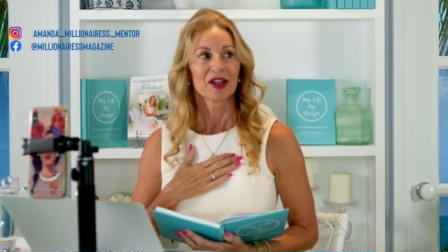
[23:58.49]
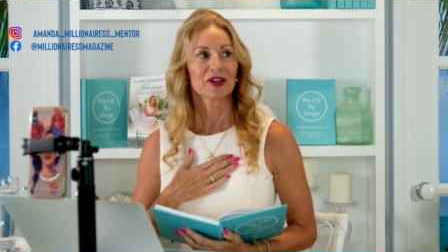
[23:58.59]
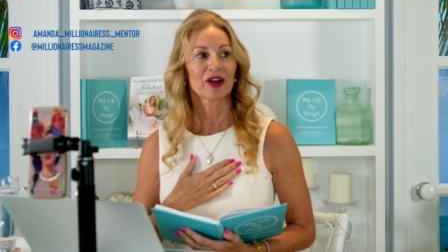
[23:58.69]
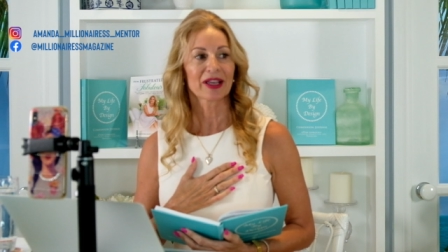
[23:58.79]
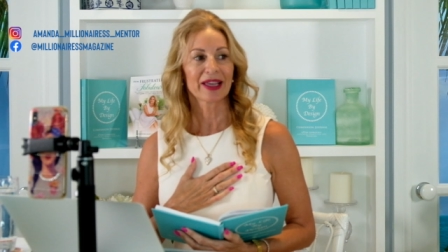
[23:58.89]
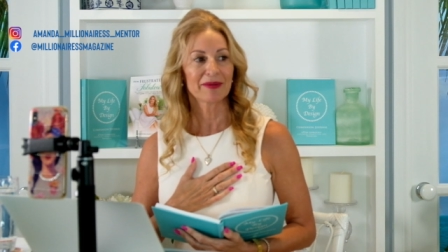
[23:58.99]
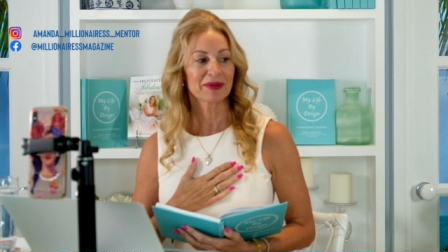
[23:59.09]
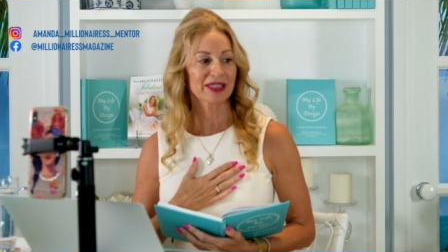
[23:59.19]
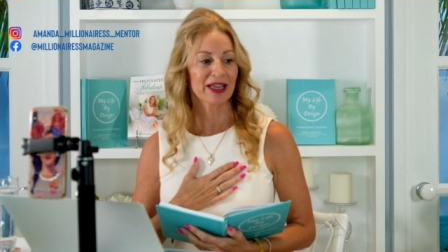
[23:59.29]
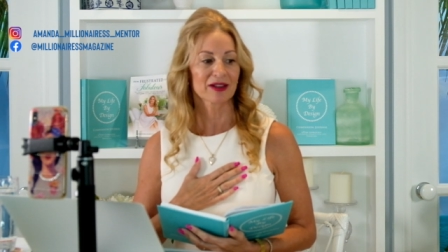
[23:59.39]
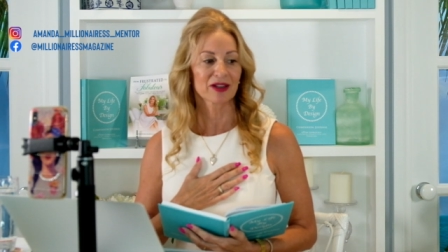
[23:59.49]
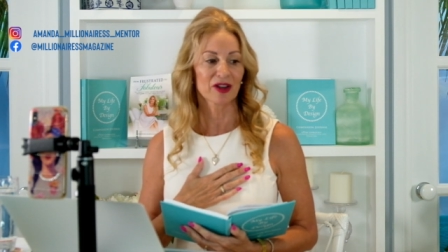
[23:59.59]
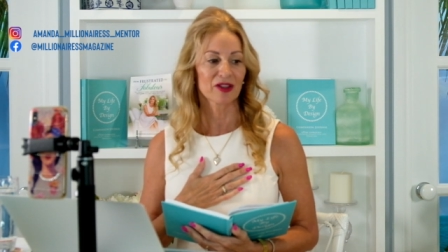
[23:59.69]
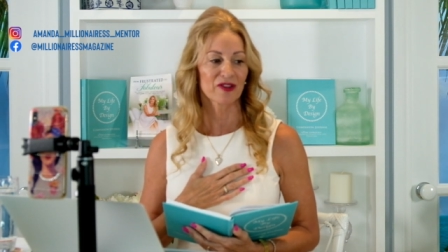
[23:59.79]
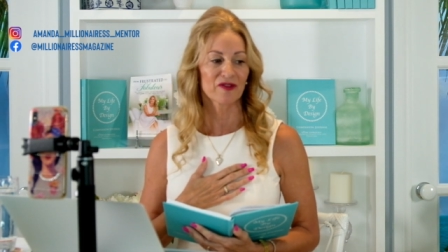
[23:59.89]
You know, Kim said, you
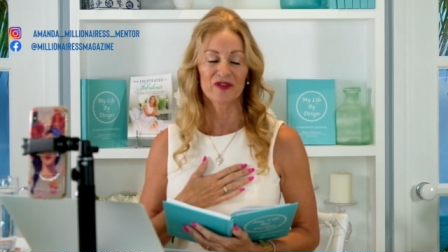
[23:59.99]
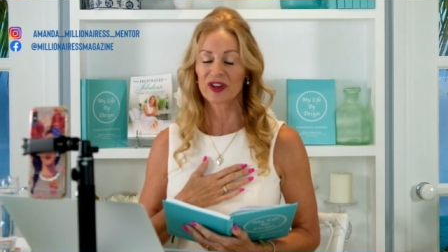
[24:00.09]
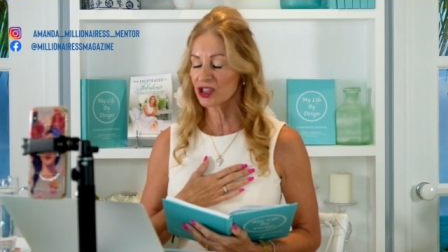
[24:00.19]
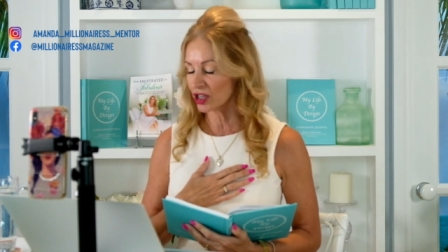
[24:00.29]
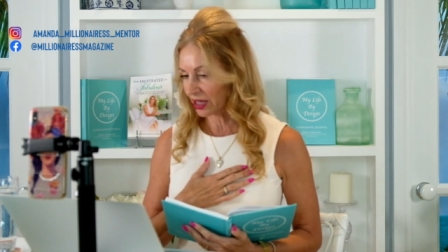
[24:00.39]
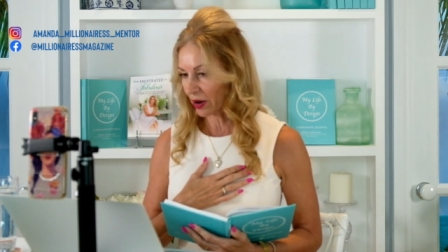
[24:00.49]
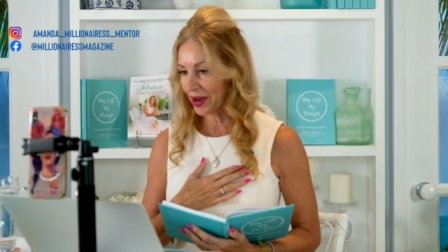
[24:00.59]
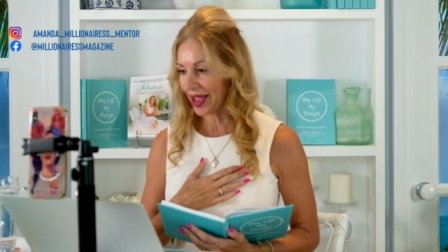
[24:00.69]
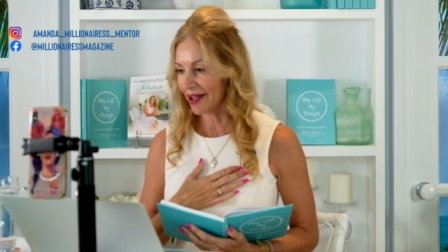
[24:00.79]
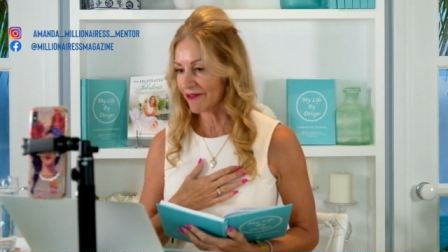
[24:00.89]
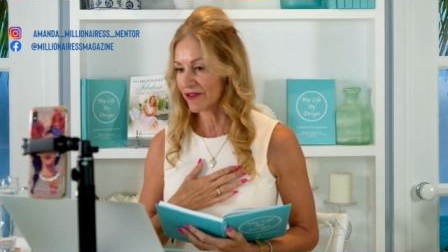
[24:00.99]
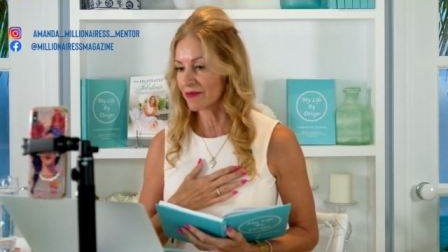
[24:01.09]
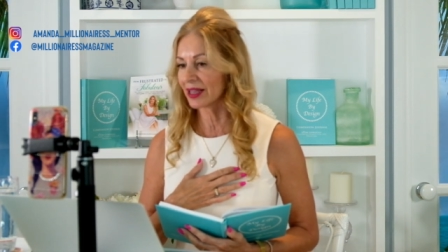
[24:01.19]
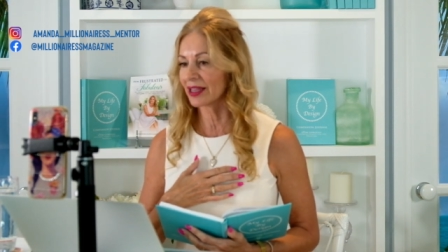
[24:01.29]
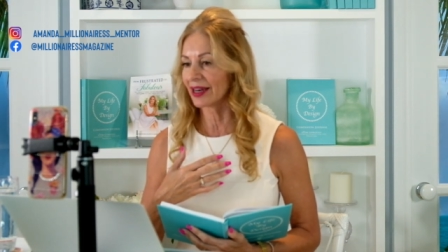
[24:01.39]
know, the vision that we have for
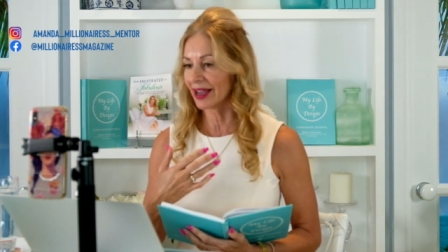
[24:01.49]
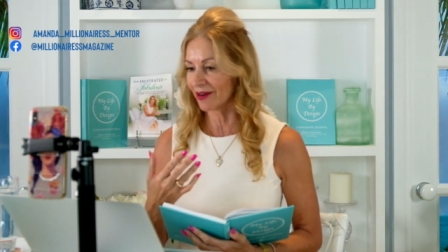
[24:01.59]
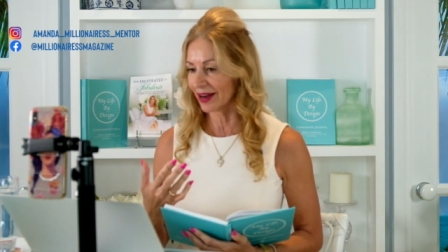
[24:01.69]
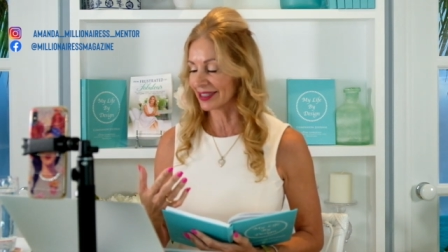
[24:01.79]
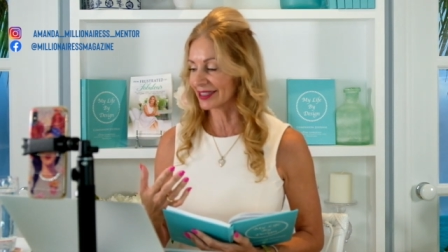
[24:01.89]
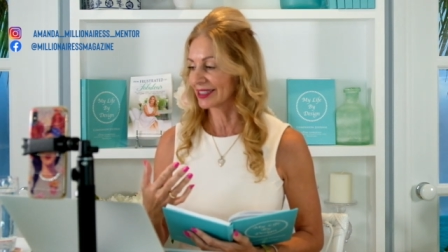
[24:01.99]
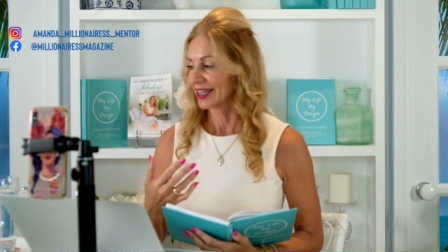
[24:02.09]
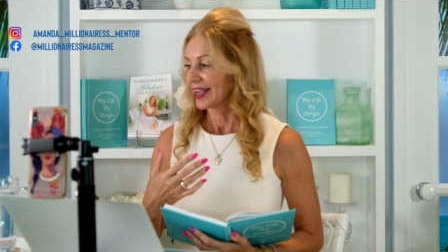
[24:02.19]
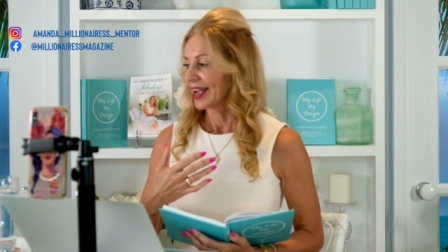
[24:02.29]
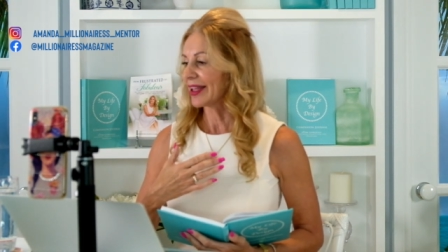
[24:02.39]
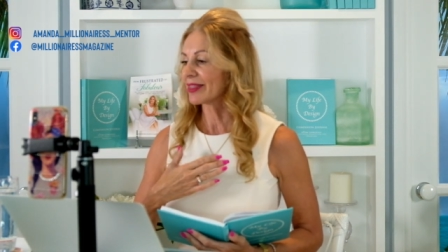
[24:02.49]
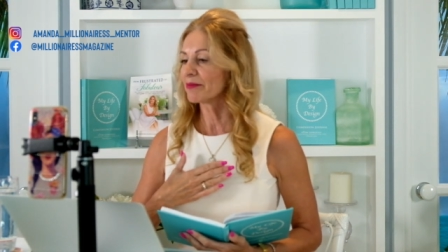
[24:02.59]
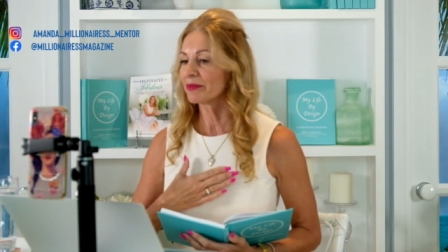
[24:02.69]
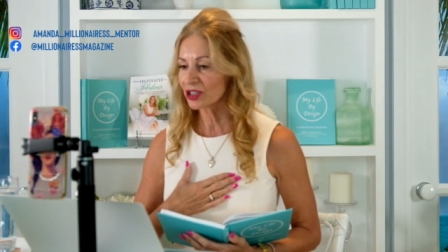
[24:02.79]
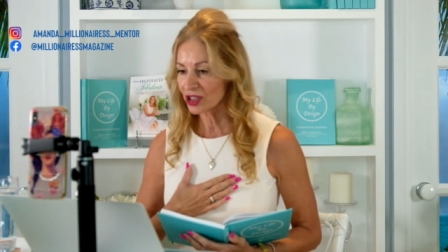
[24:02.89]
Millionairess and the
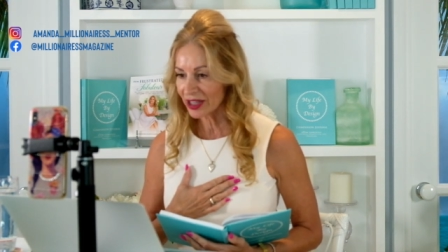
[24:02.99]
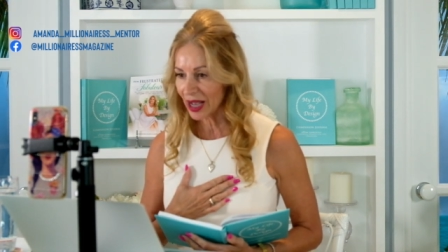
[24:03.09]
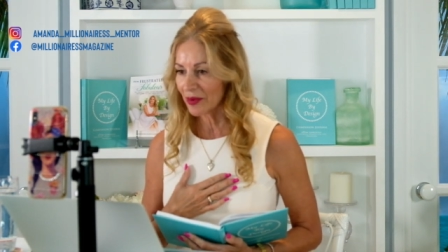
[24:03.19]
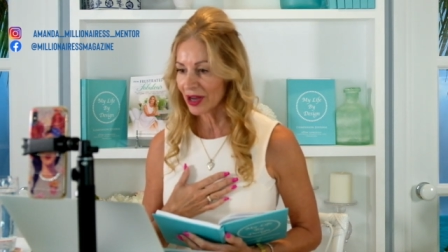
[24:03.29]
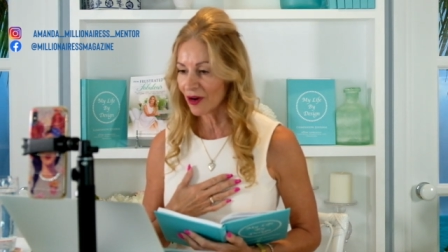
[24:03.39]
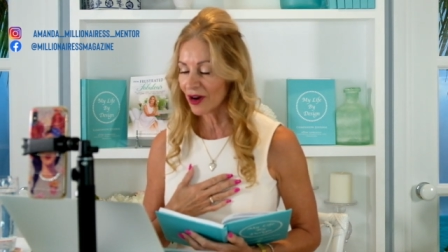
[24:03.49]
mission that we're